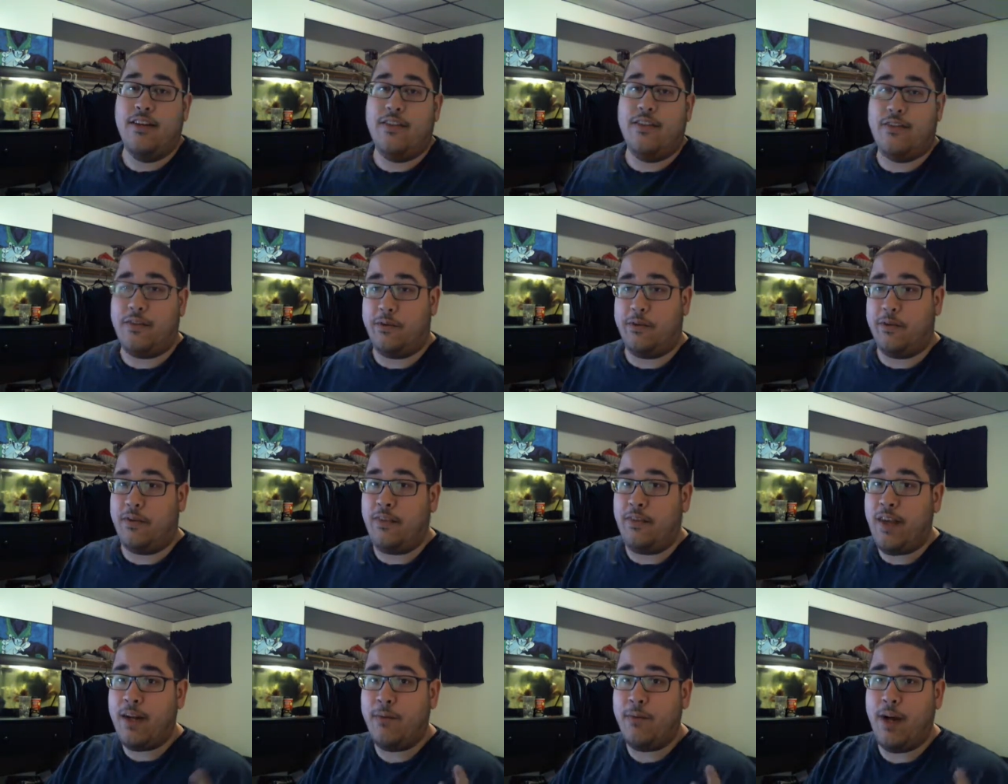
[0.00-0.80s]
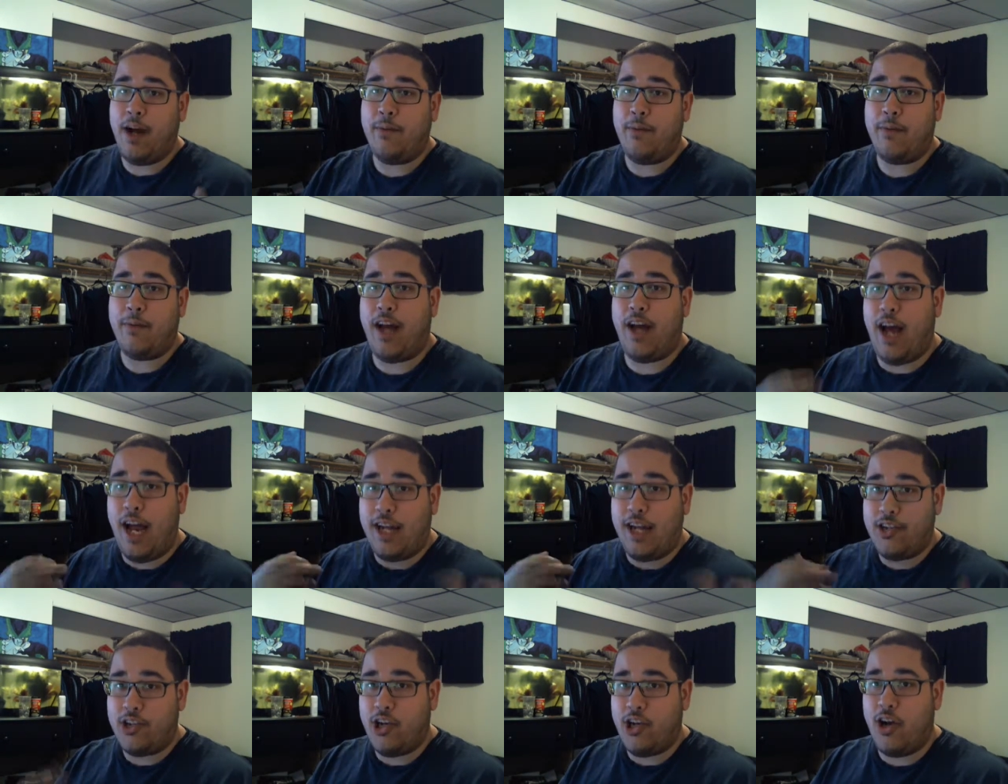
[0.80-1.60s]
So he set him up.
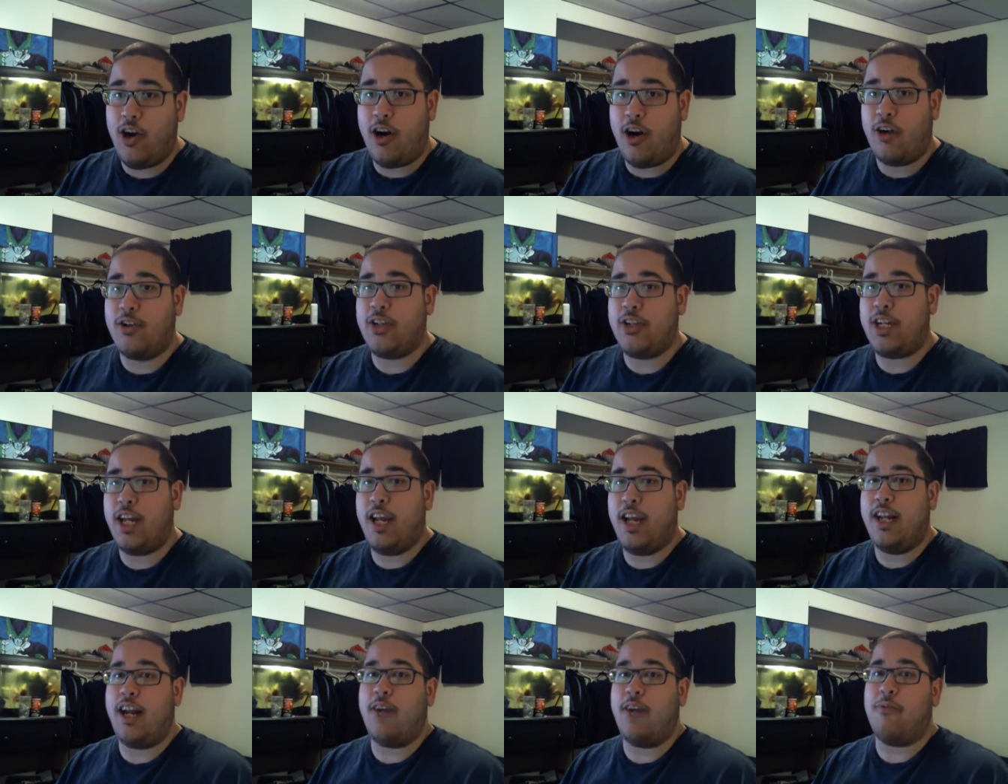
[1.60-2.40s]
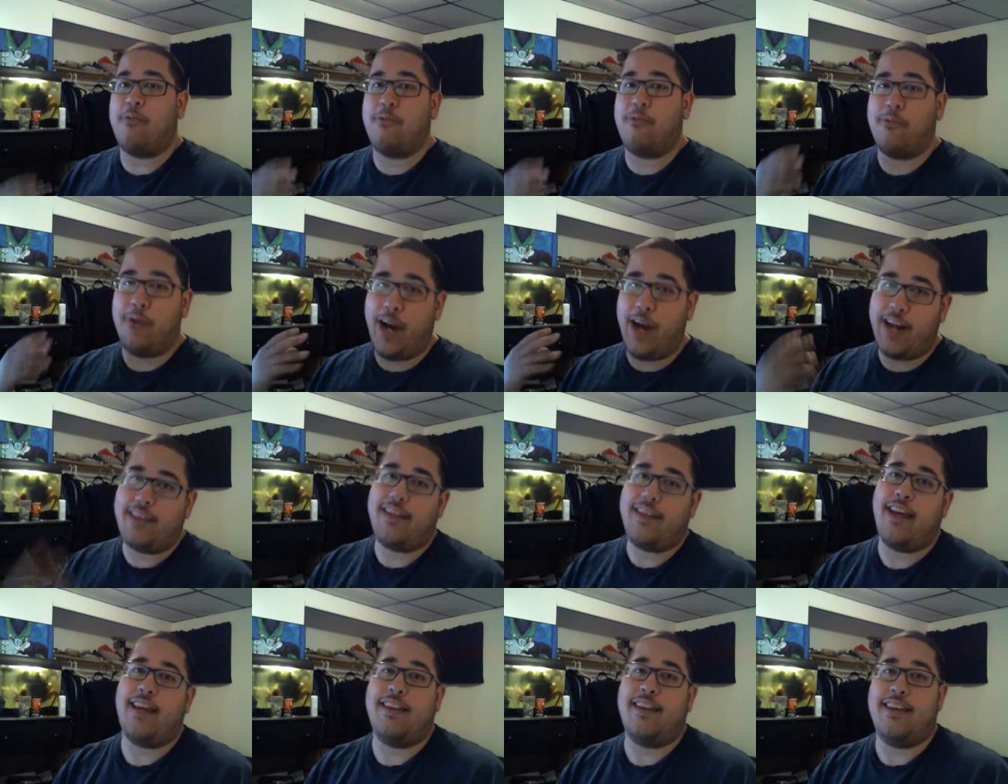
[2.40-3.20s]
I charged and I wrecked
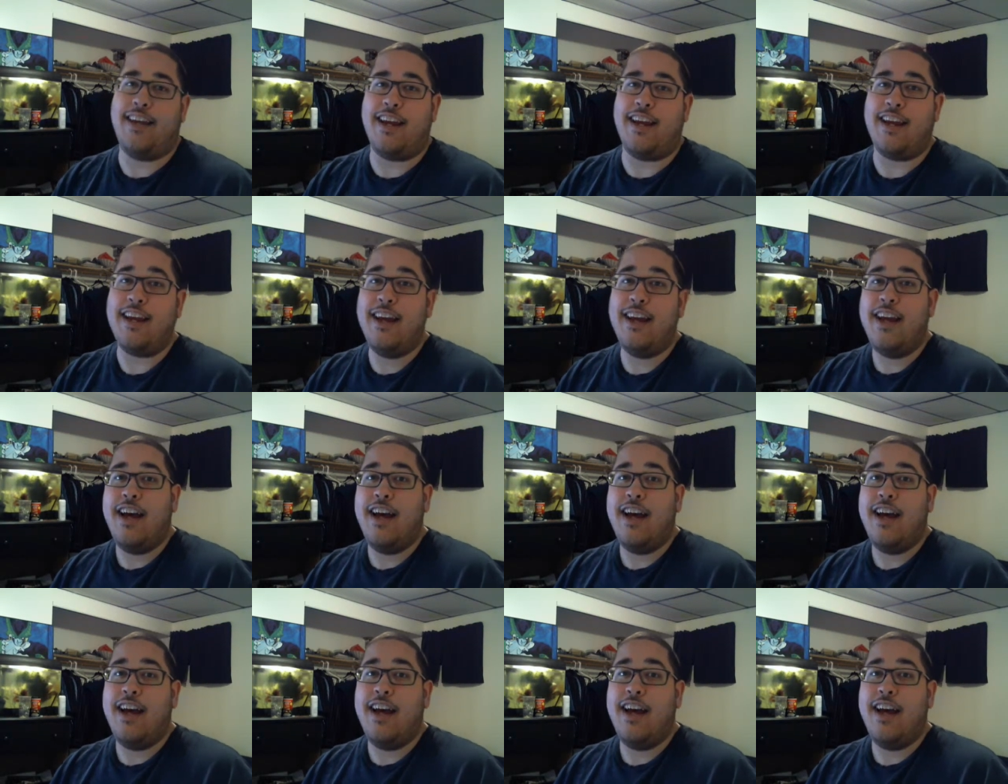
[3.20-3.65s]
that thing.